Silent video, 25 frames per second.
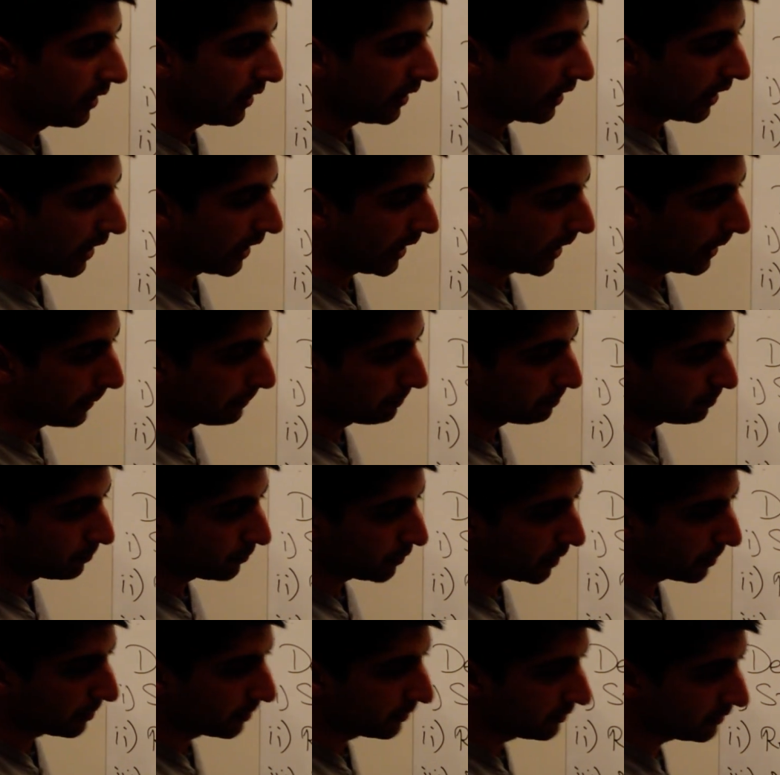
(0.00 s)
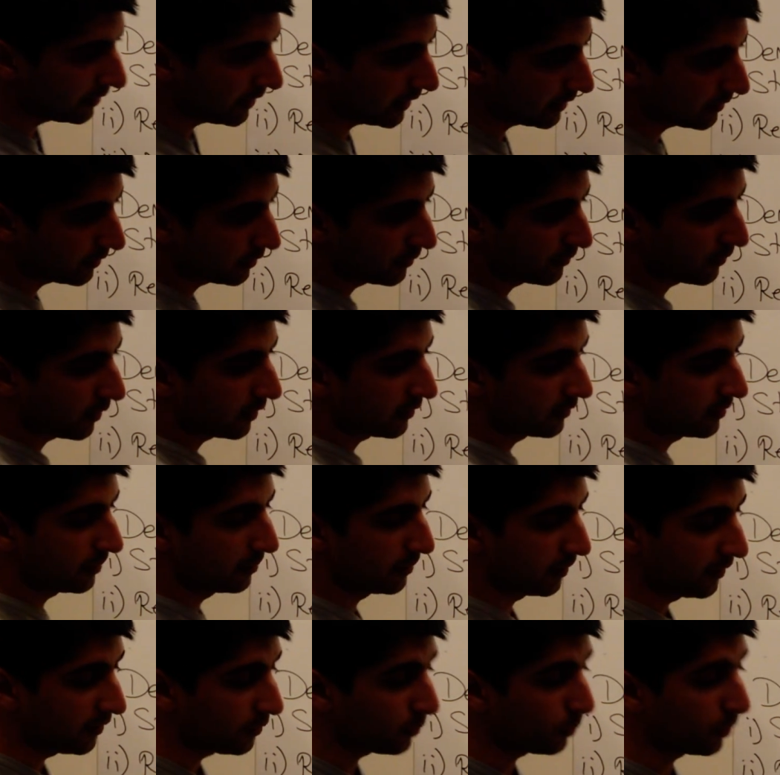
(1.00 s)
Uh, number six is very simple.
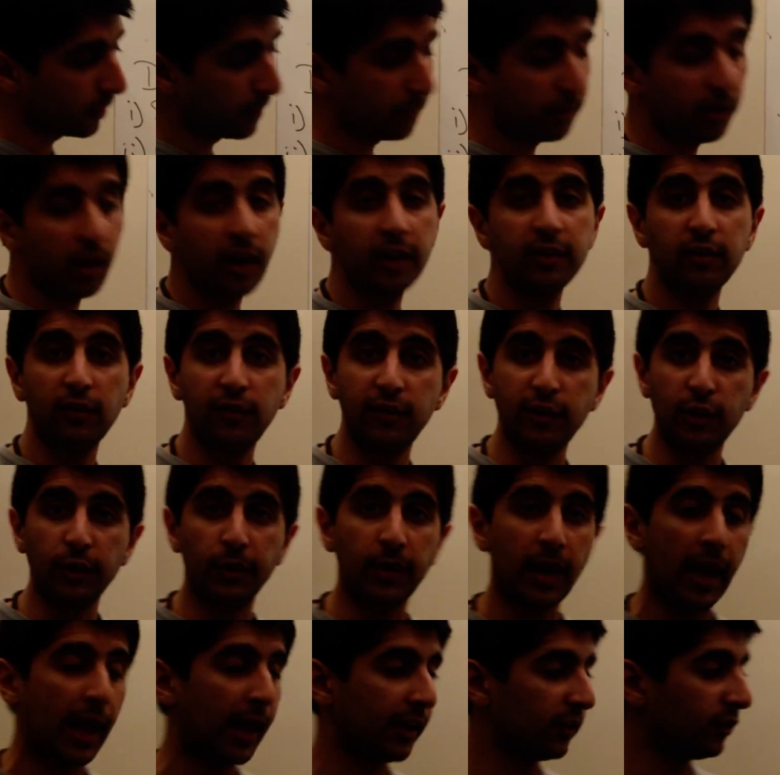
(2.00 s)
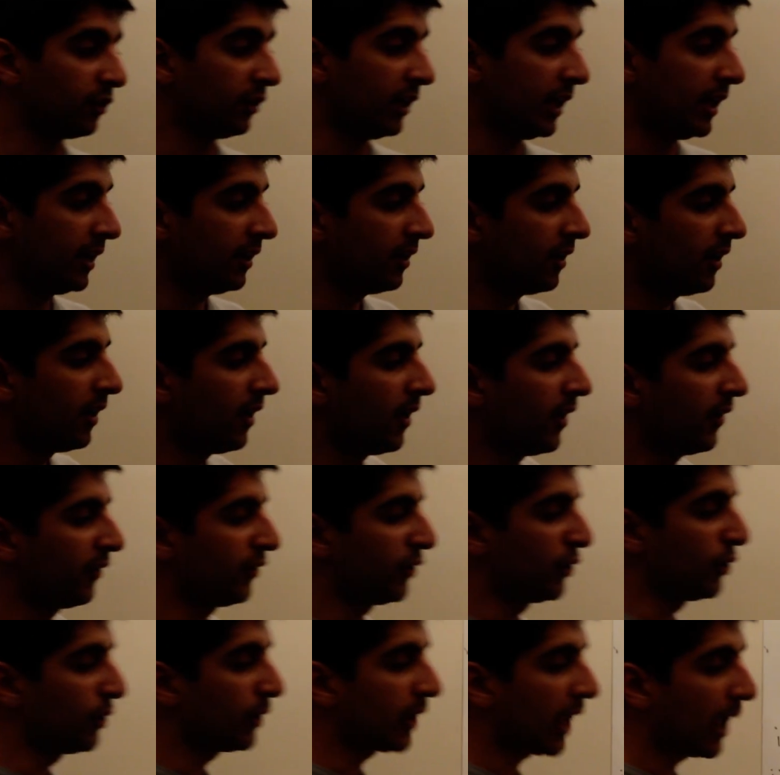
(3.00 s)
This one applied to the U K actually. The
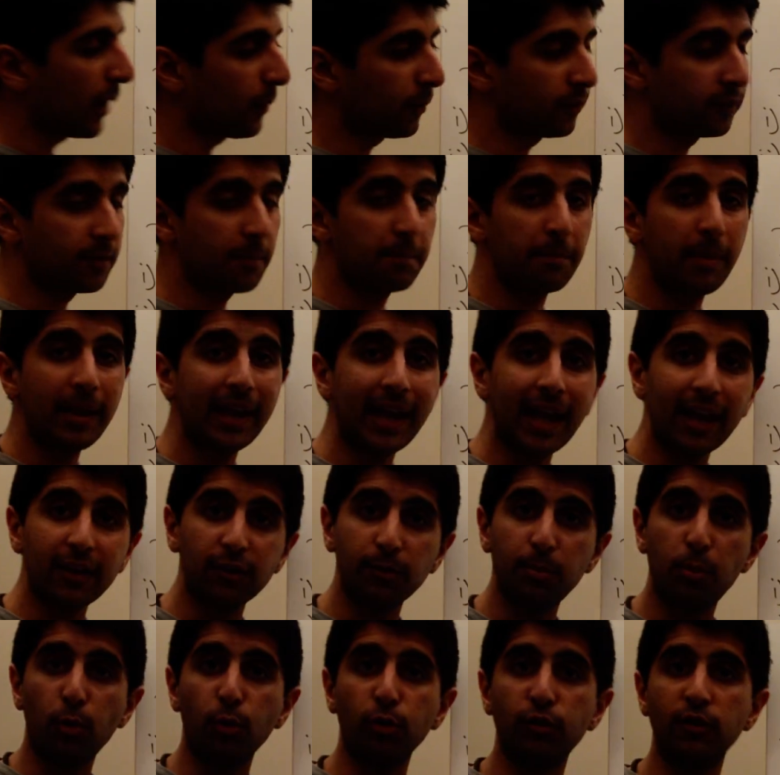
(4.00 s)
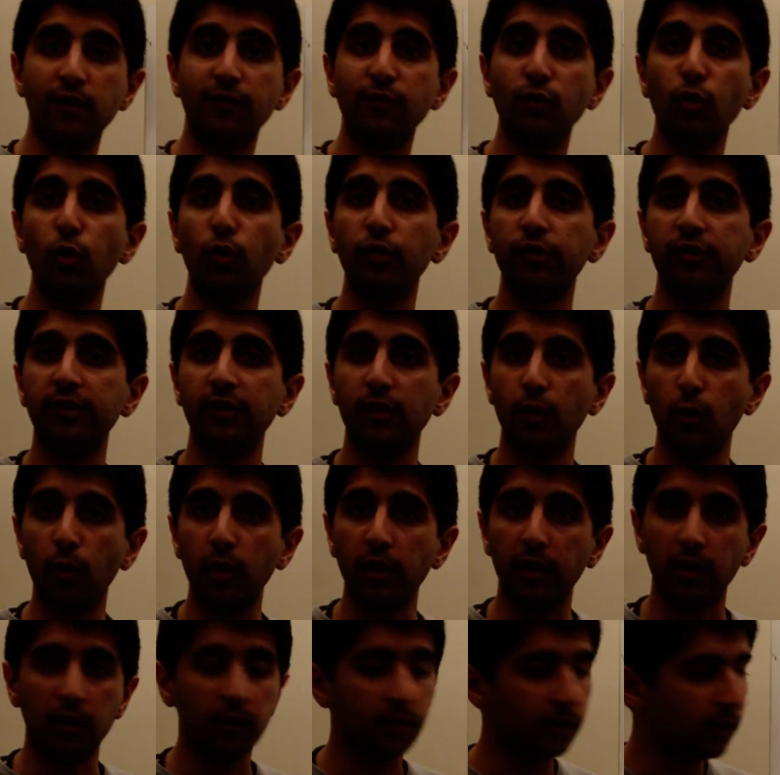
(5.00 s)
U K was a big exporter of North Sea
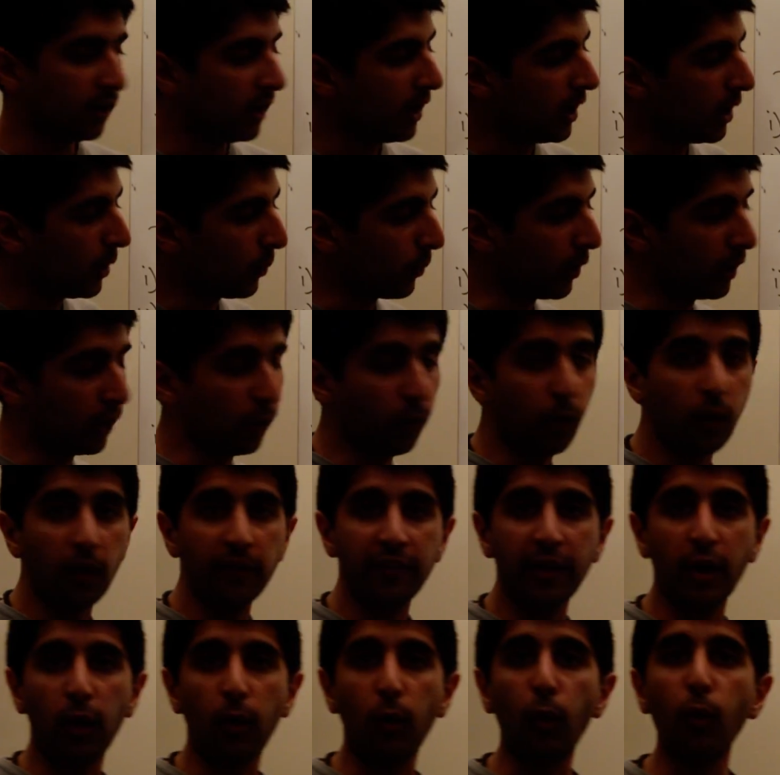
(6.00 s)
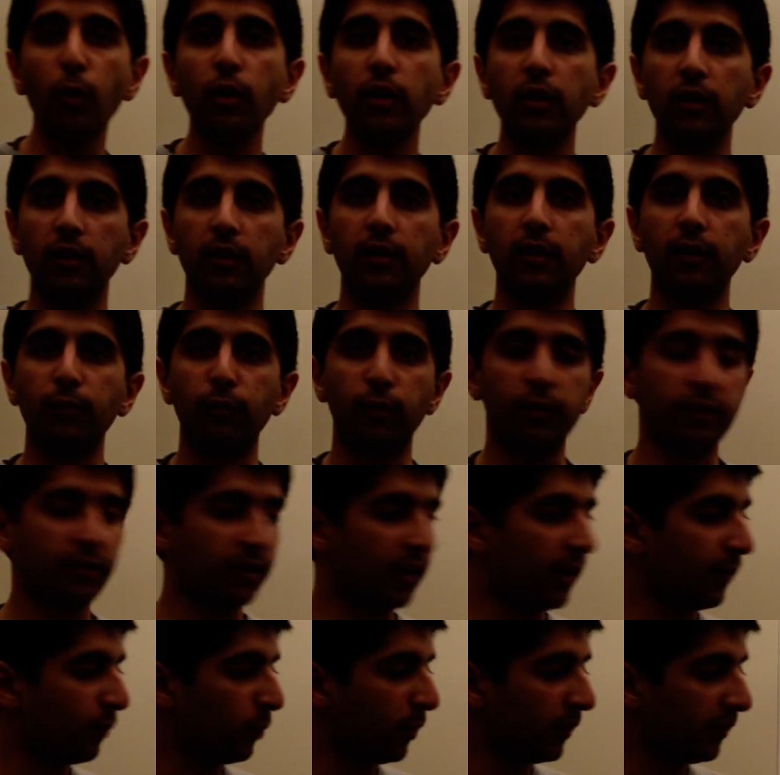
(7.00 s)
oil. When that oil
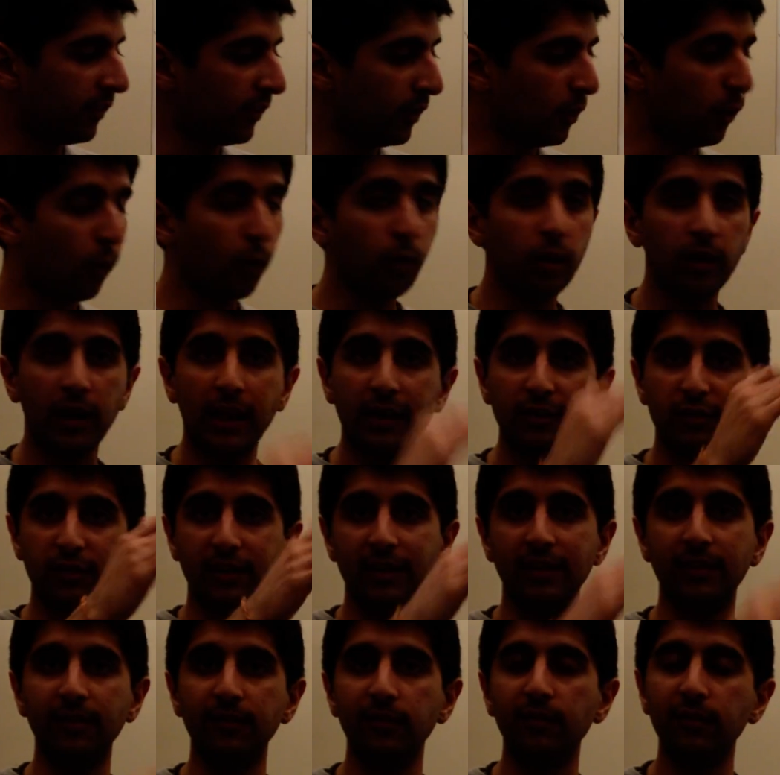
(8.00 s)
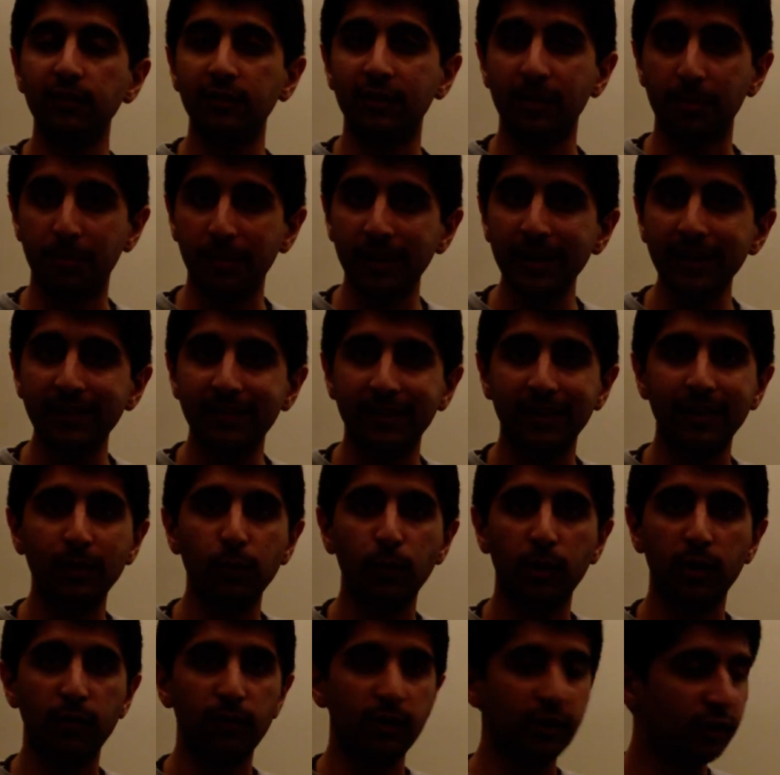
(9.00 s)
reserve, when the oil actually depleted,
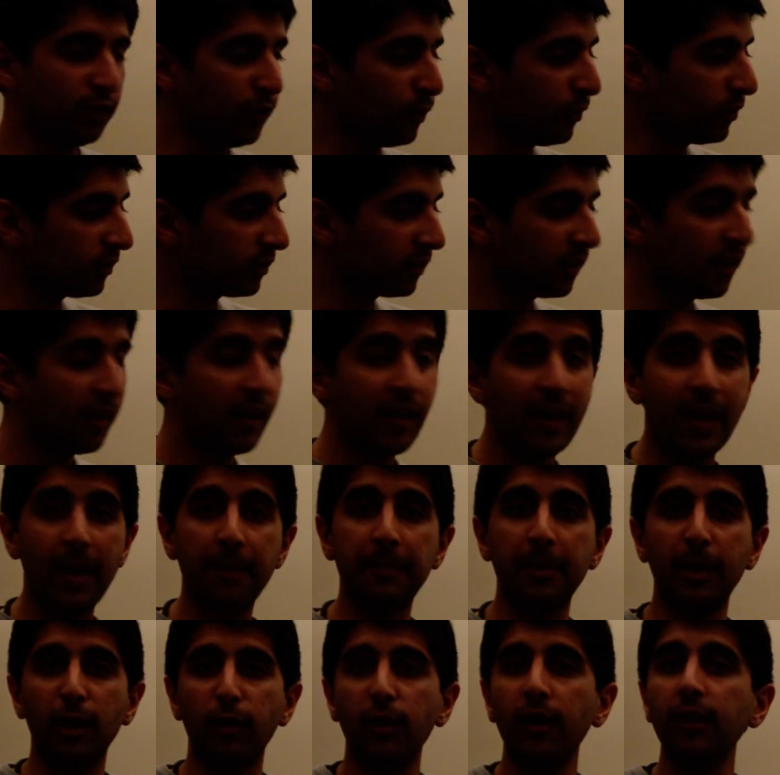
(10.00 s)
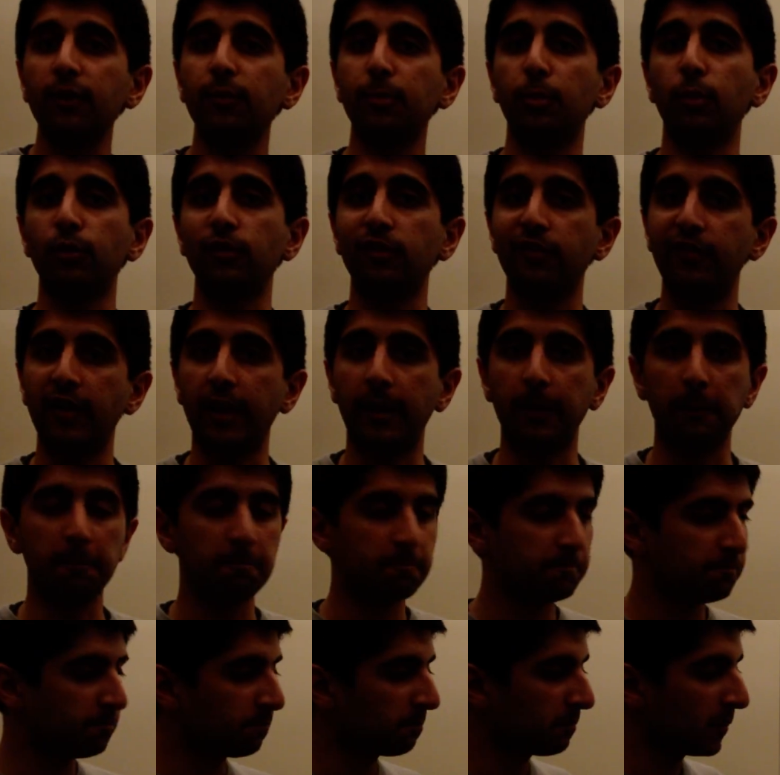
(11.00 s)
when it reduced, it meant our exports fell.
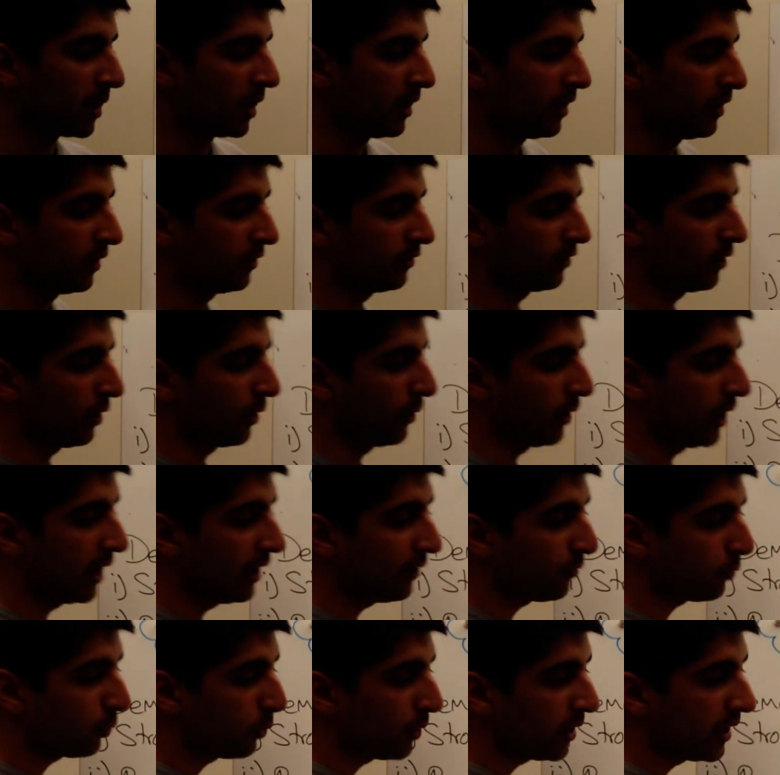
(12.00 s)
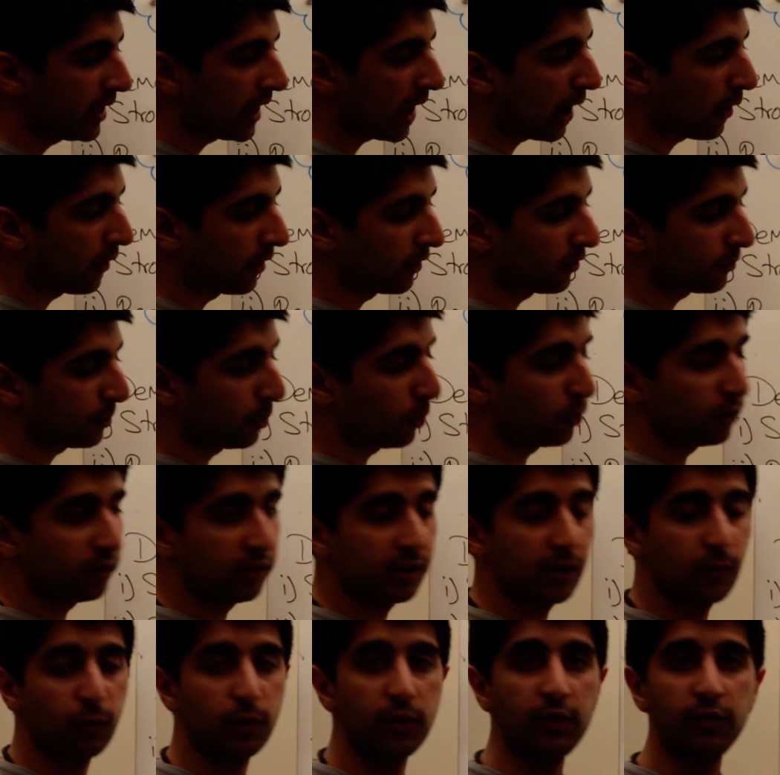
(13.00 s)
So if we are
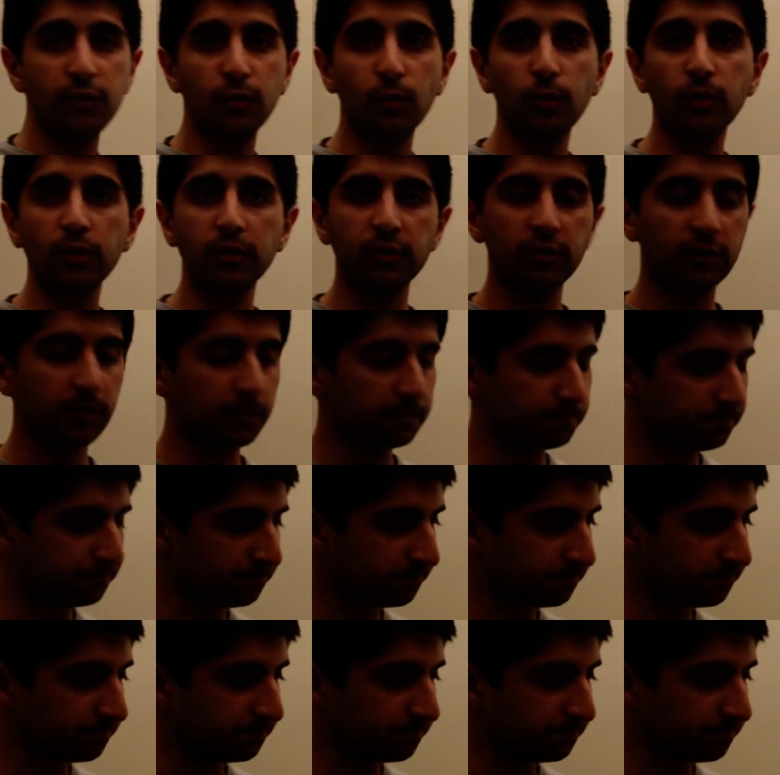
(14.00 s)
exporting a resource